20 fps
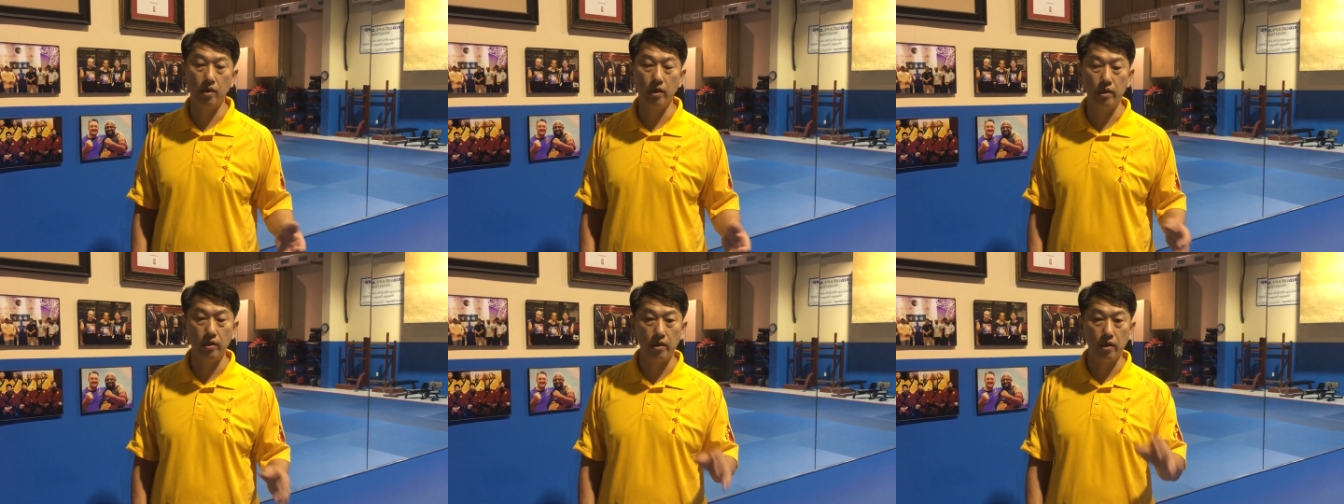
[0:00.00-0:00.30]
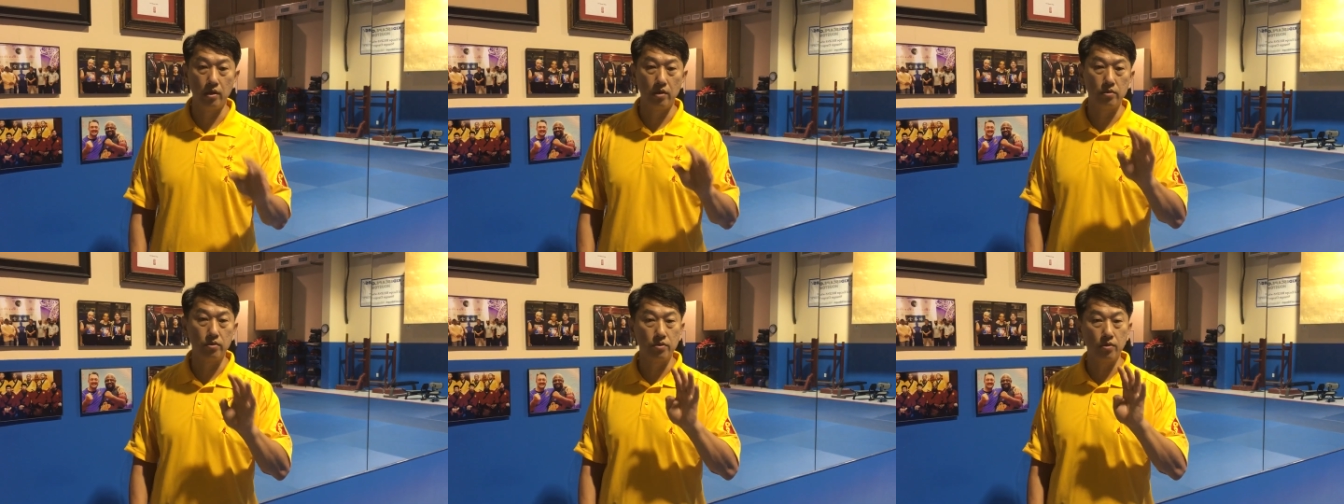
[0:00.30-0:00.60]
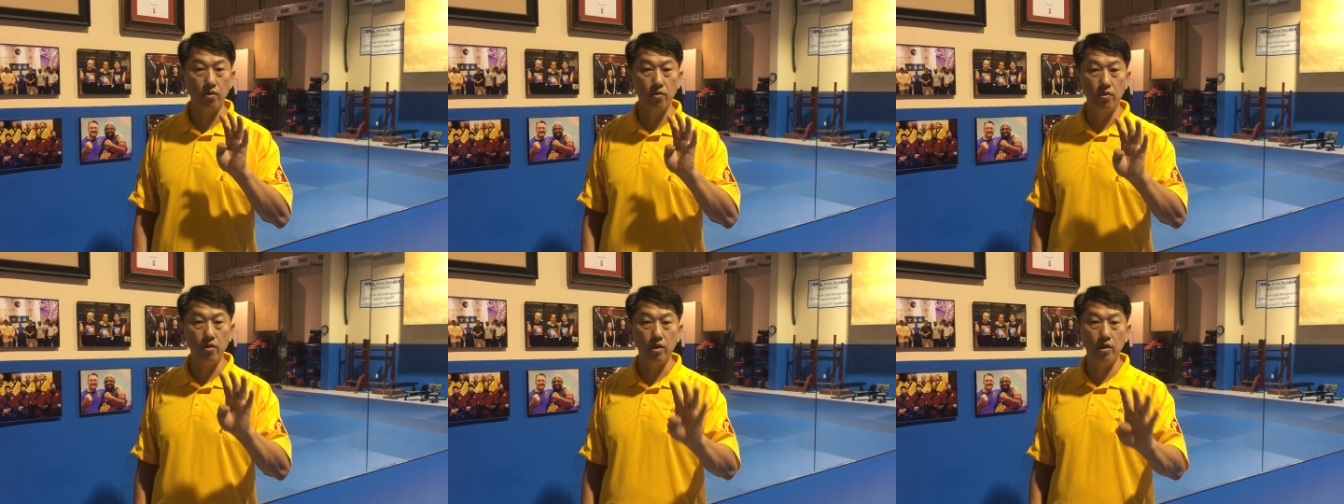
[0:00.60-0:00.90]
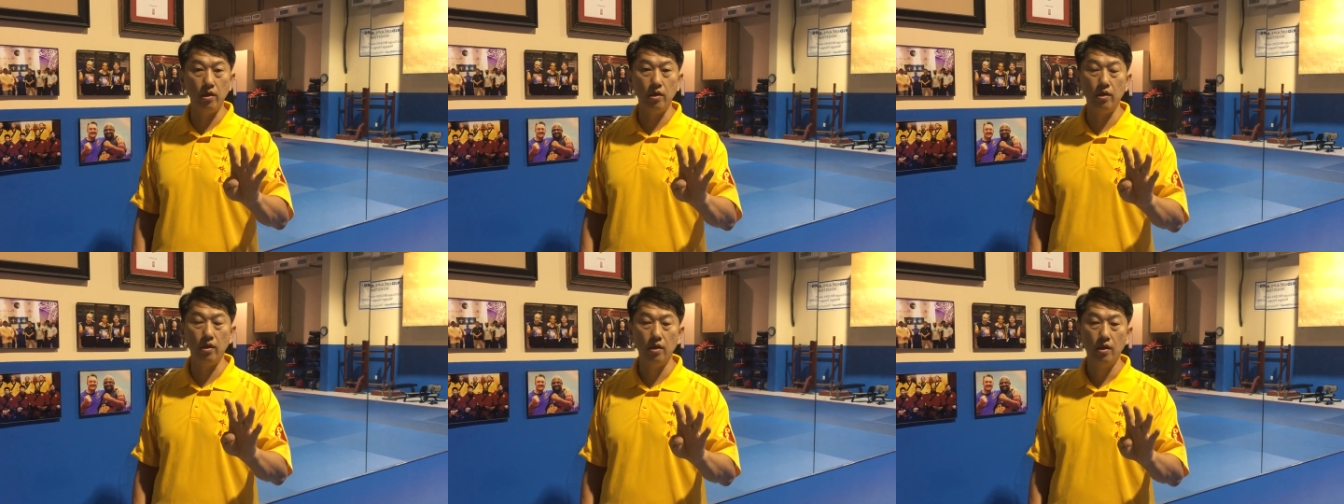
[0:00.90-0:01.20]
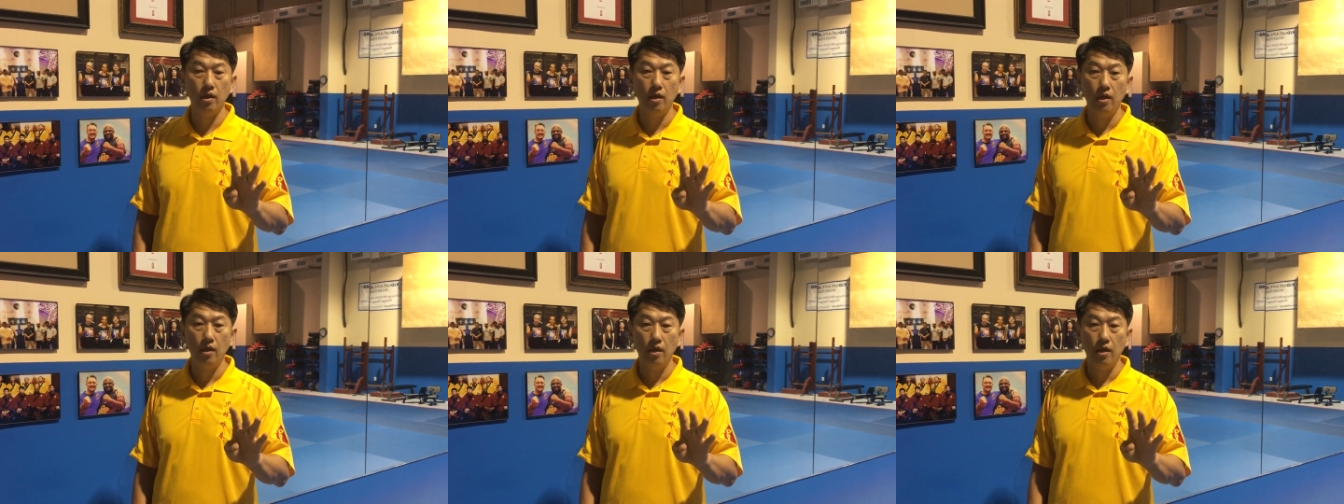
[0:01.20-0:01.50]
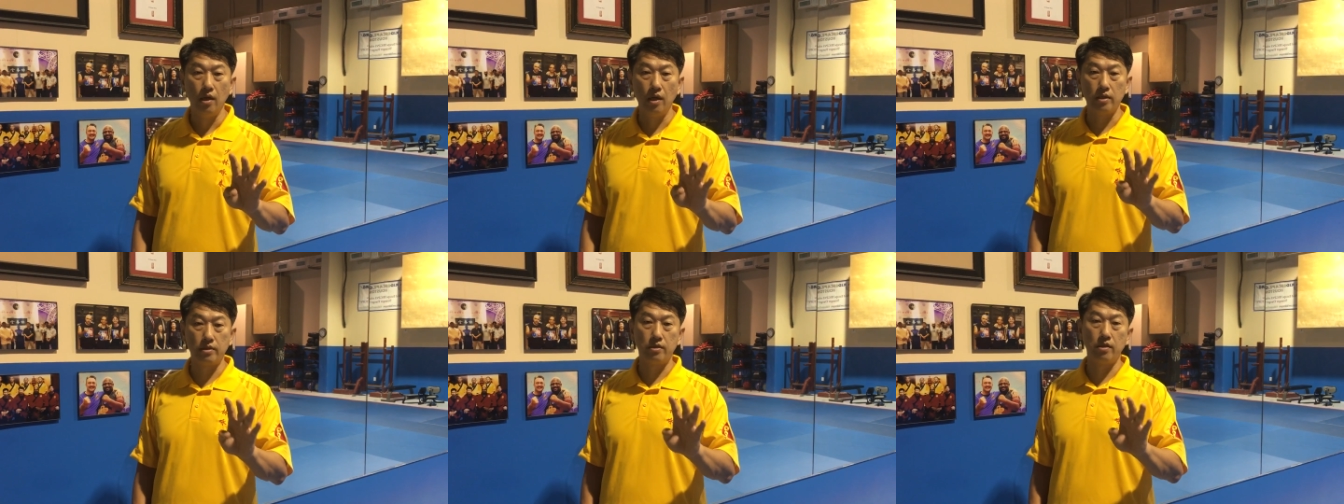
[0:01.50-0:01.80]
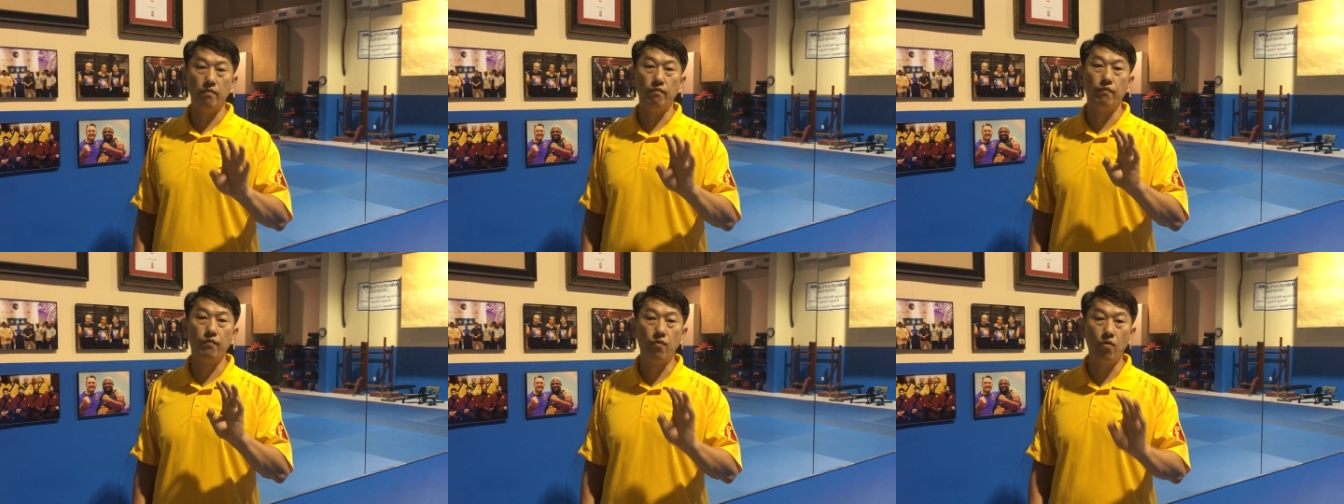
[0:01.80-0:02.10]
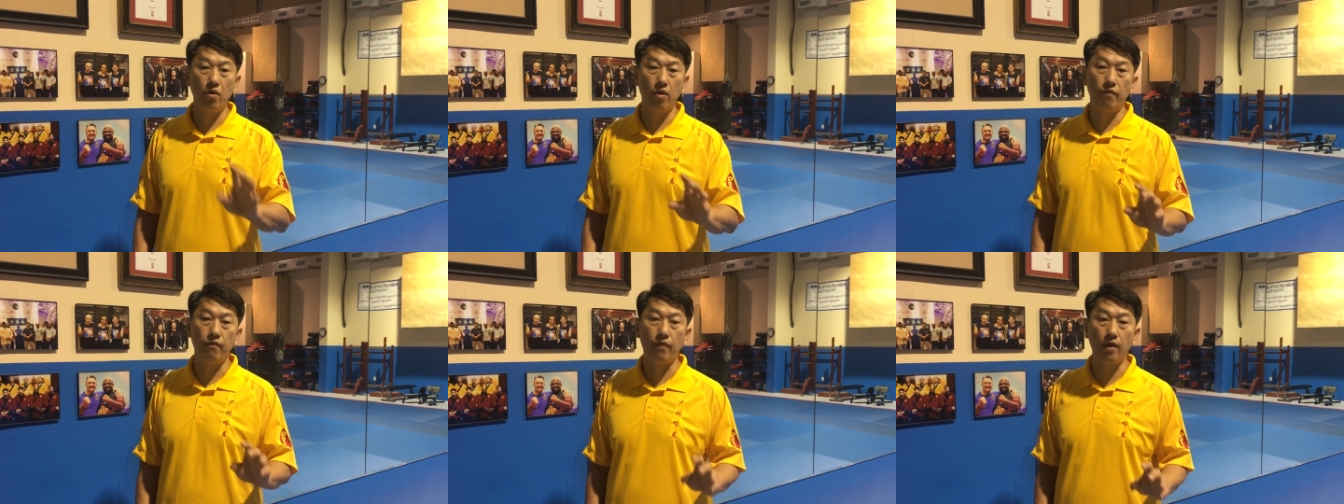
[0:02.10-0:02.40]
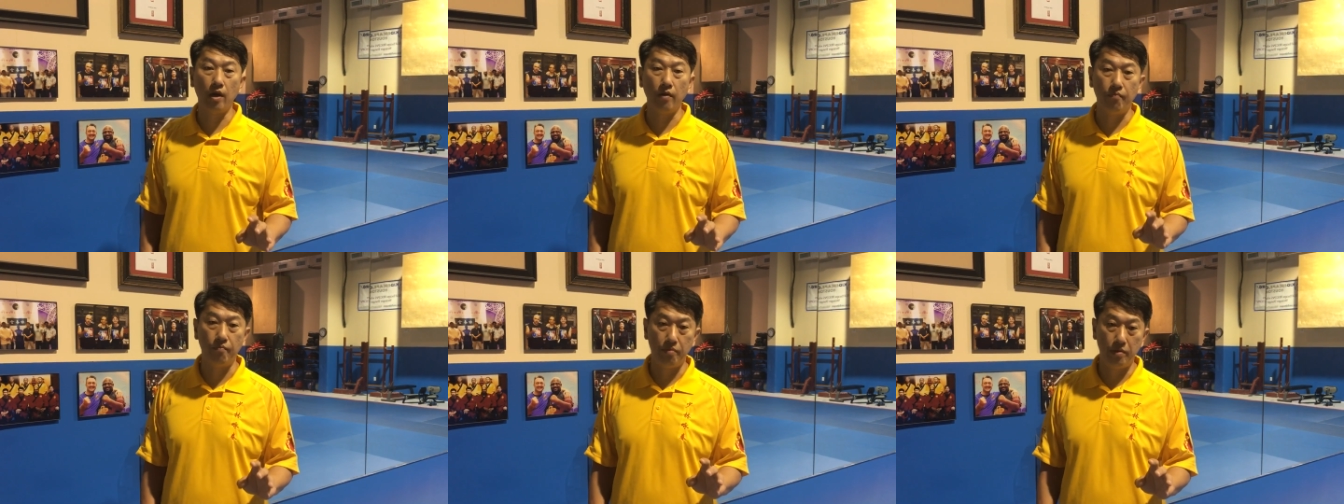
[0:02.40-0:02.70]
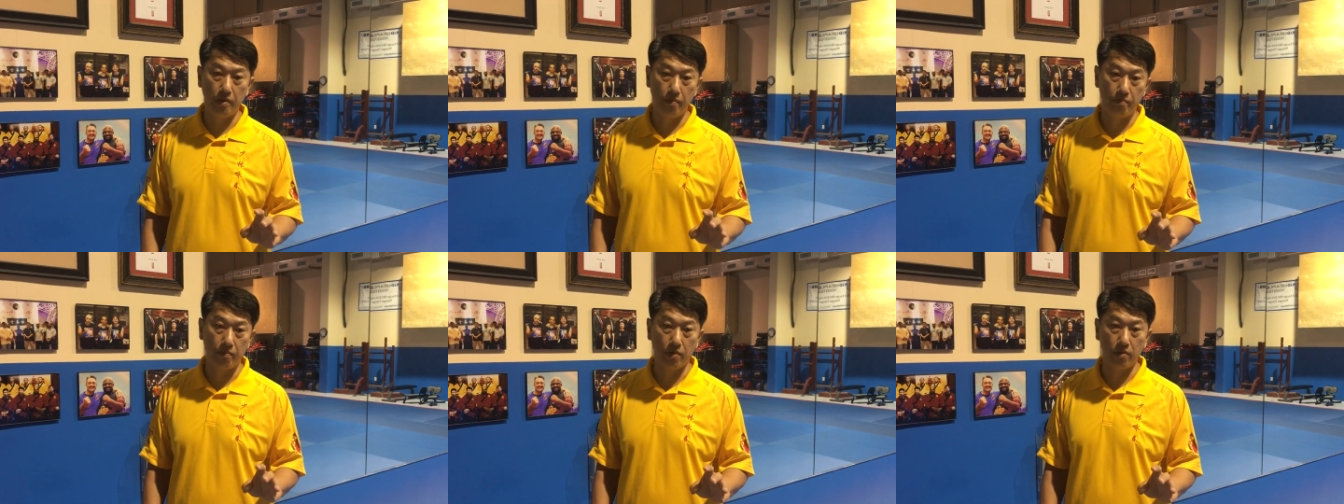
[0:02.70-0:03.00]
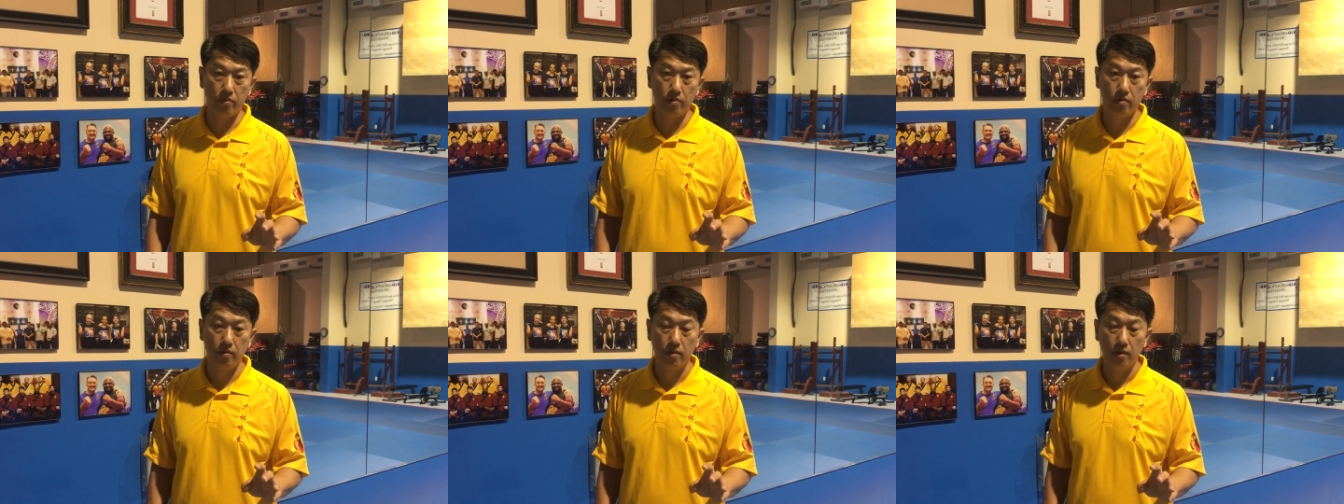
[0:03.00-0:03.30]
Okay, there was only less than 45 people